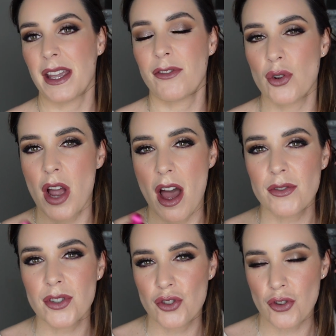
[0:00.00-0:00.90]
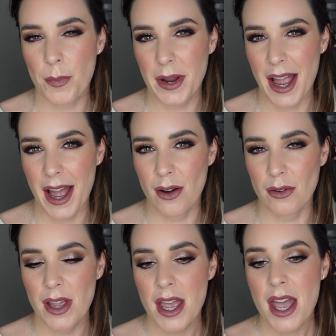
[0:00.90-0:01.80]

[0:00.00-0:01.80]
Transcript: if your curls are dropping out,